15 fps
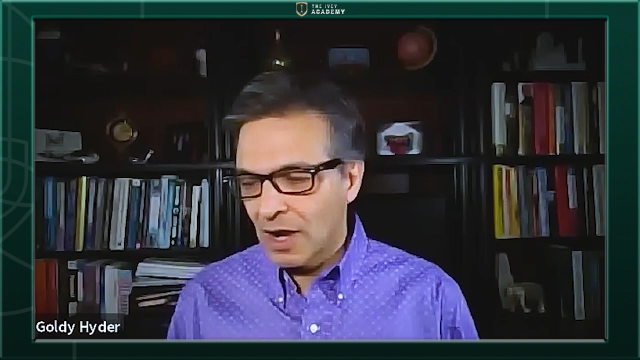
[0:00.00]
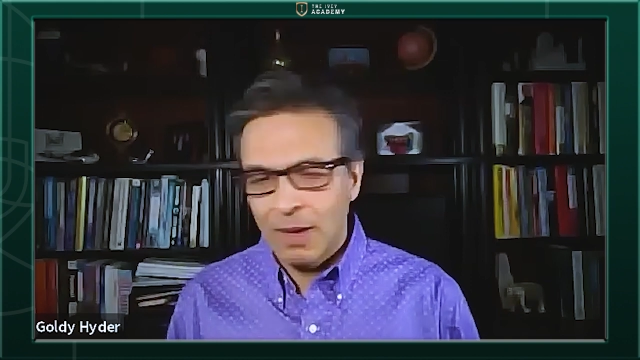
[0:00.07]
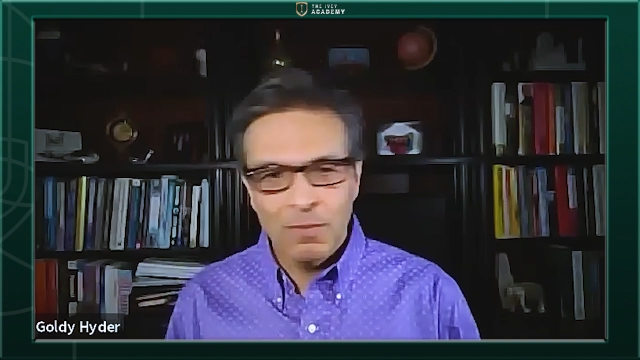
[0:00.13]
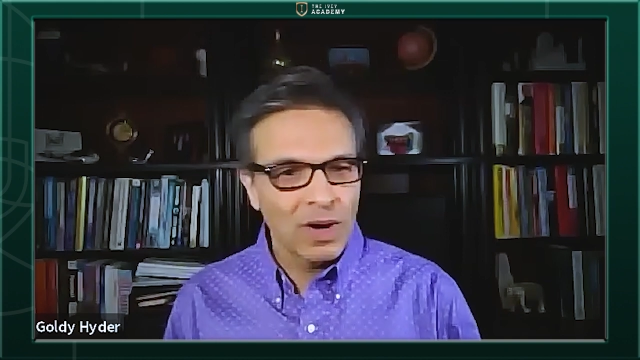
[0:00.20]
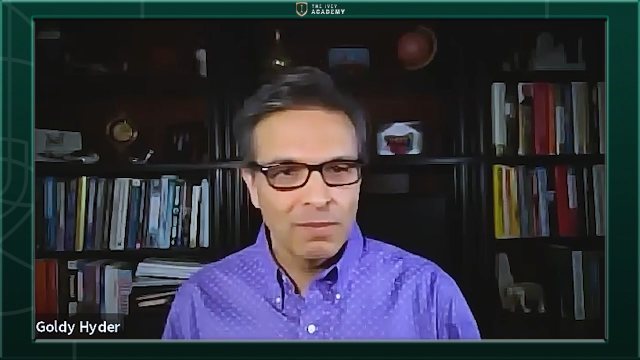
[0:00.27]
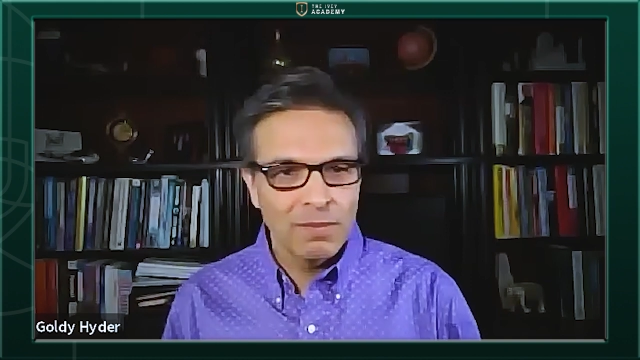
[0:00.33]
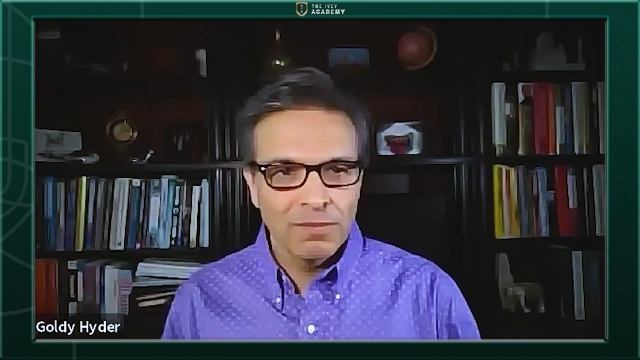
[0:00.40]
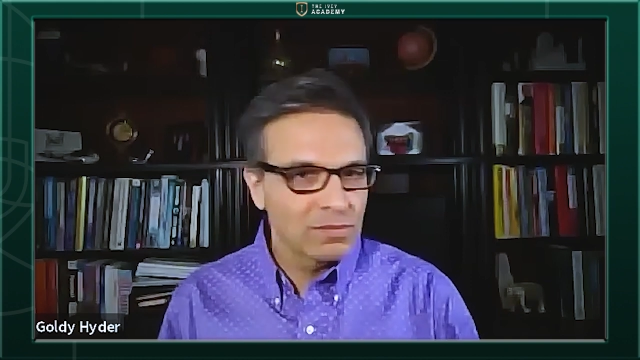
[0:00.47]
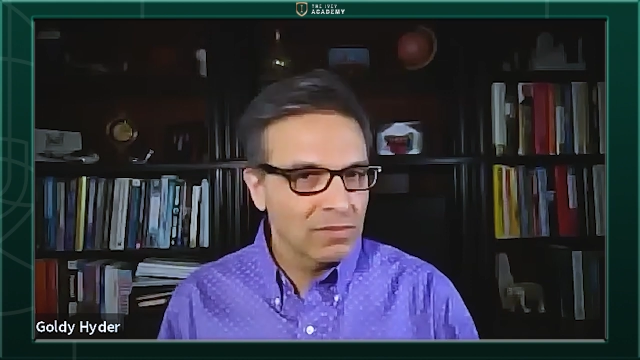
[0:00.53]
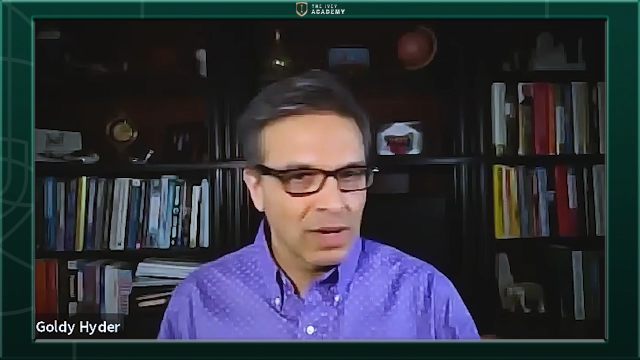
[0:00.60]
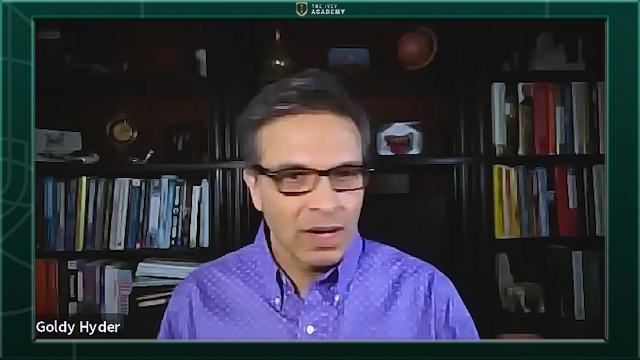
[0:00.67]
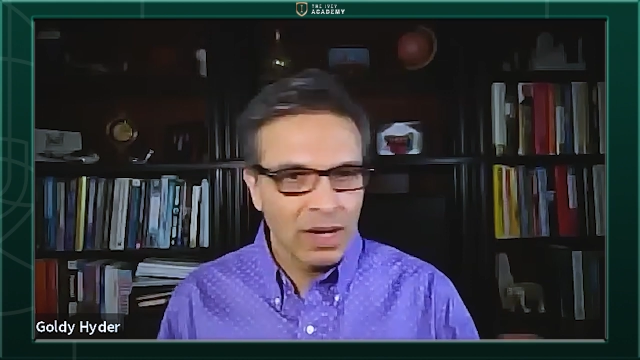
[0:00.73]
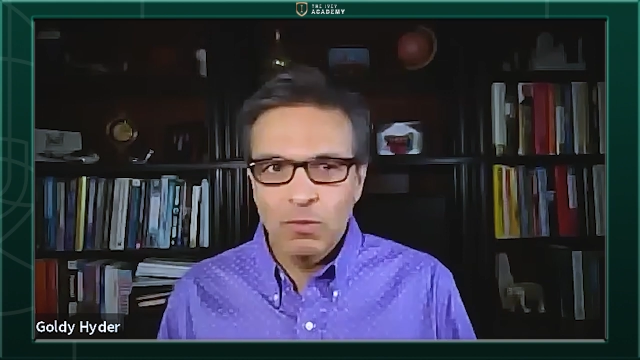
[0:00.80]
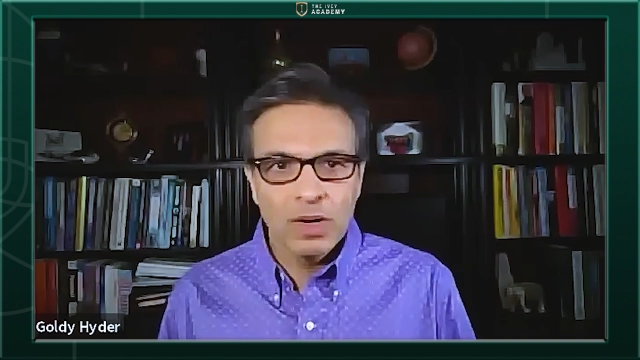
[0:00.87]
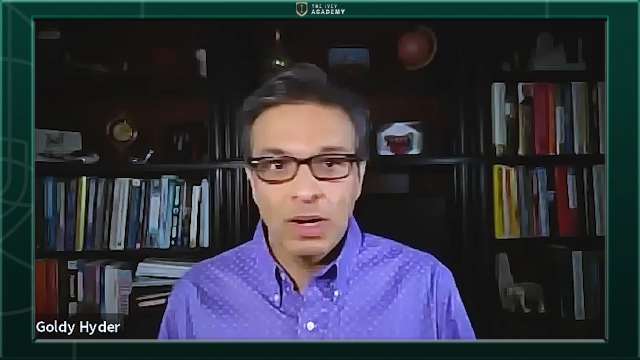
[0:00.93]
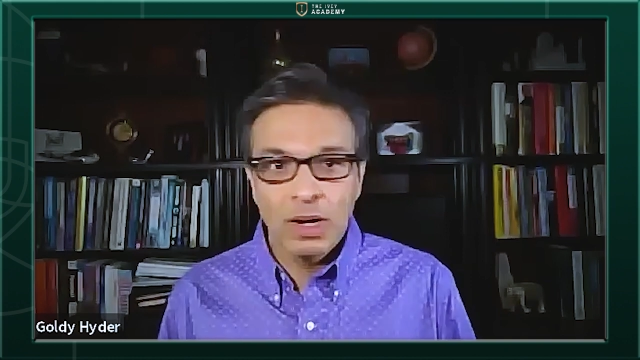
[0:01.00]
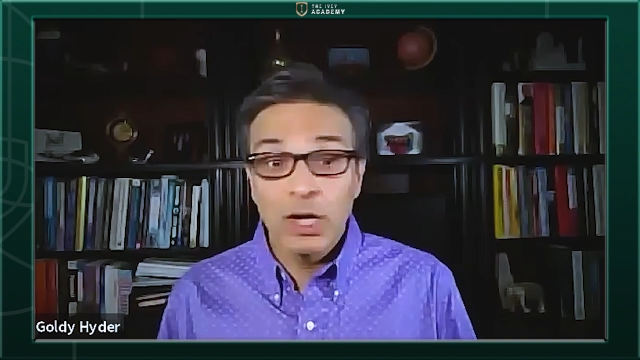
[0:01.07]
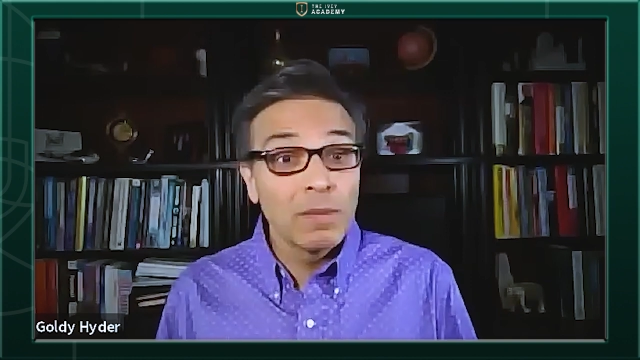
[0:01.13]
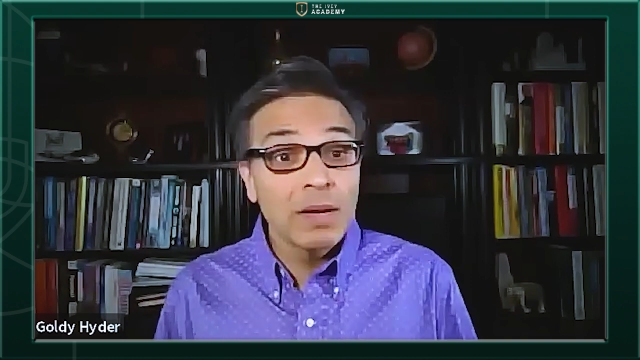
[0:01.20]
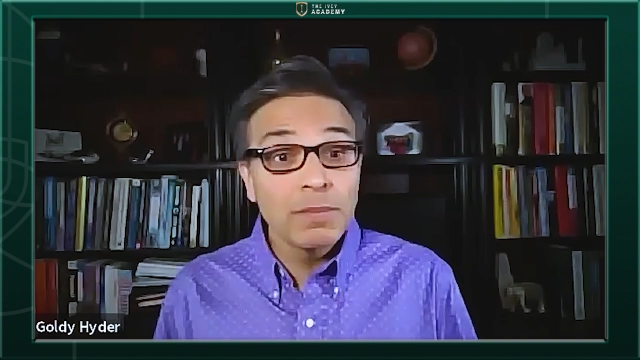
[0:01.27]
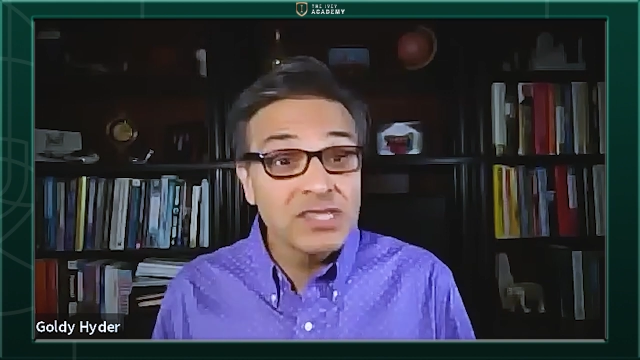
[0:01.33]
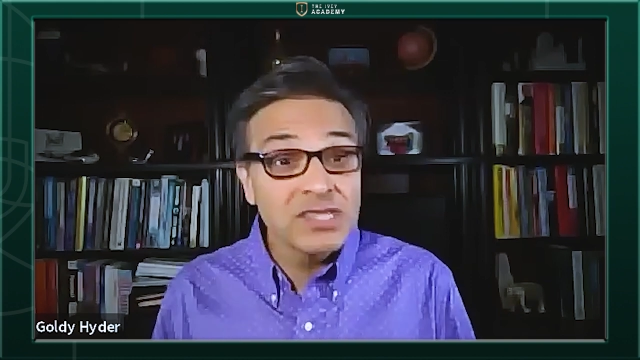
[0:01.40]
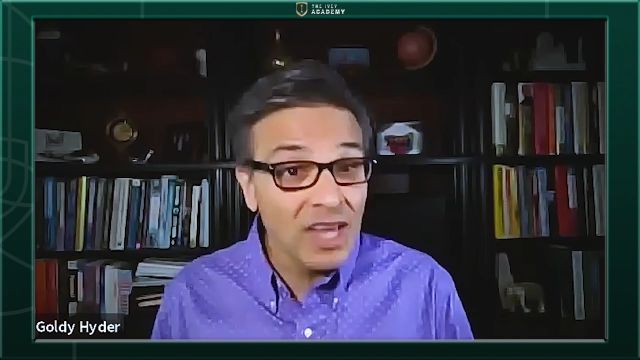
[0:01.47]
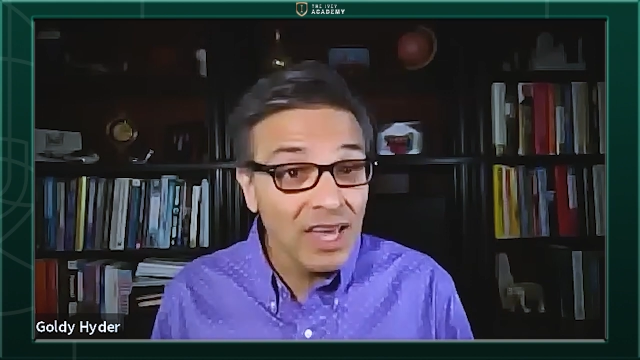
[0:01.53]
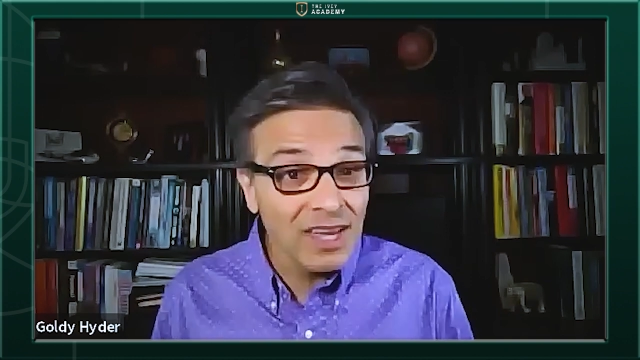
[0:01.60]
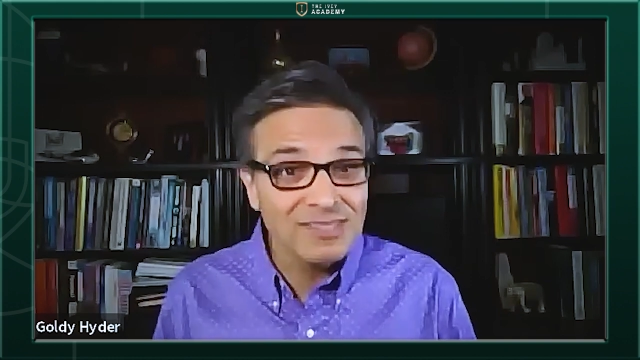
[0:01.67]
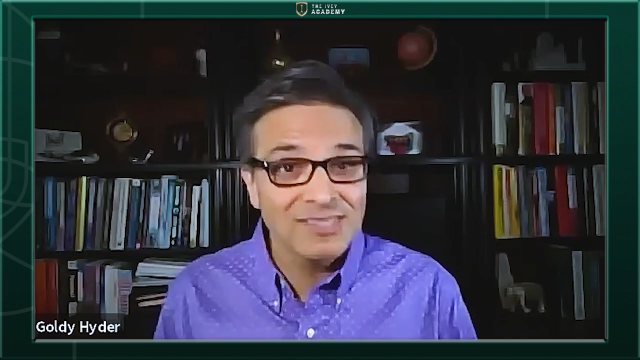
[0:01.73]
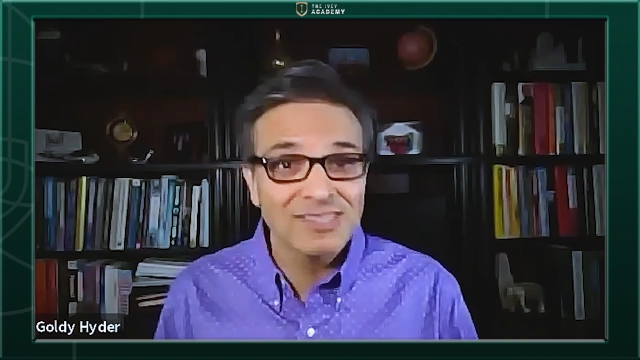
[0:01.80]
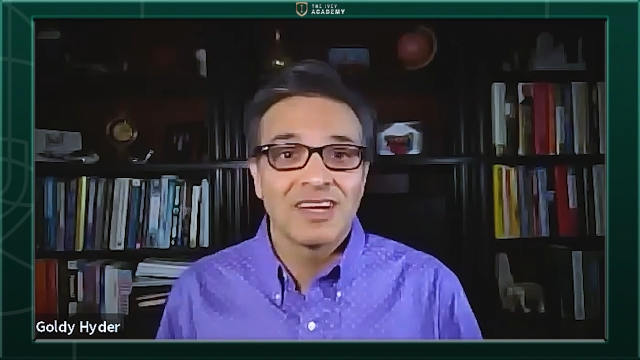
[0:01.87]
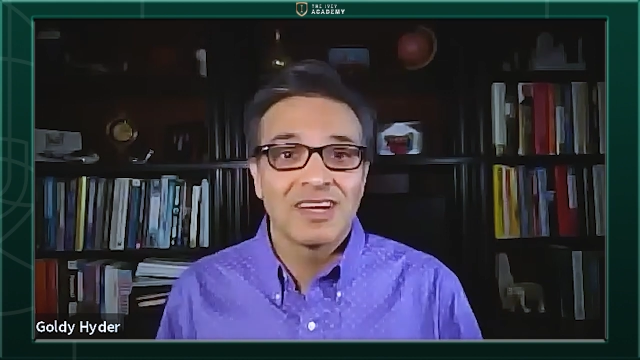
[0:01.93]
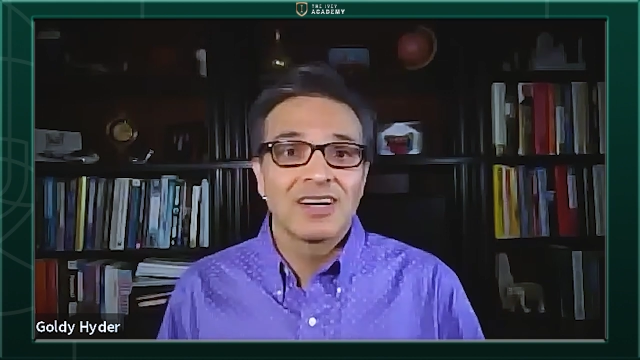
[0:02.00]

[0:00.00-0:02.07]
I'm going to make mistakes